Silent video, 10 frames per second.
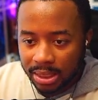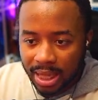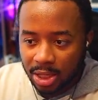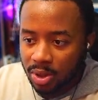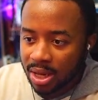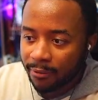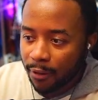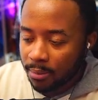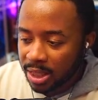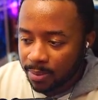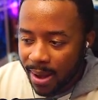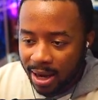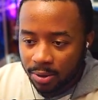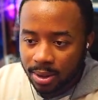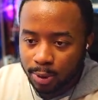that you get from these
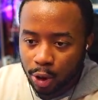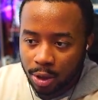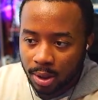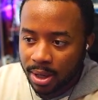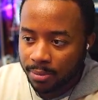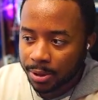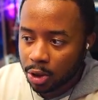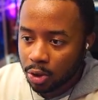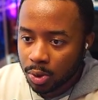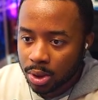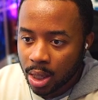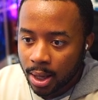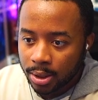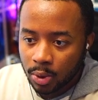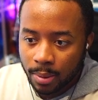battles, I'm sure you're going to be able to use
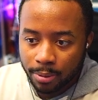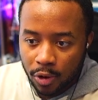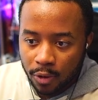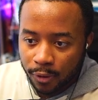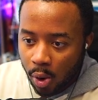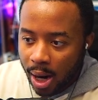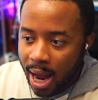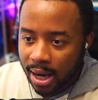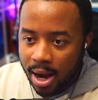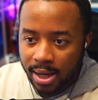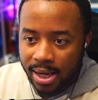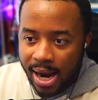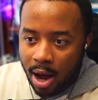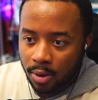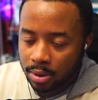to improve your Eikon and
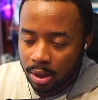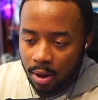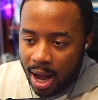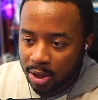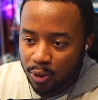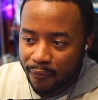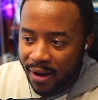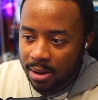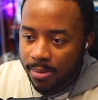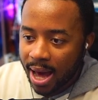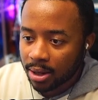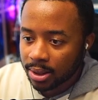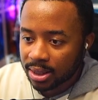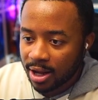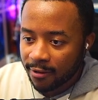how, you know, how you fight in battle
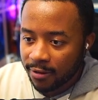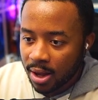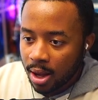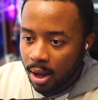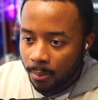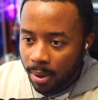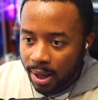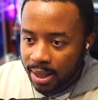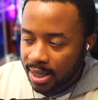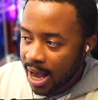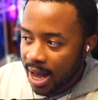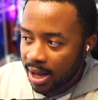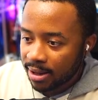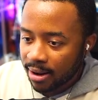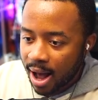and stuff. But yeah,
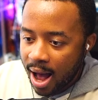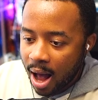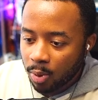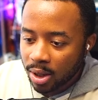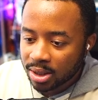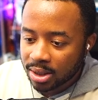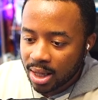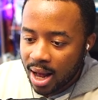and I was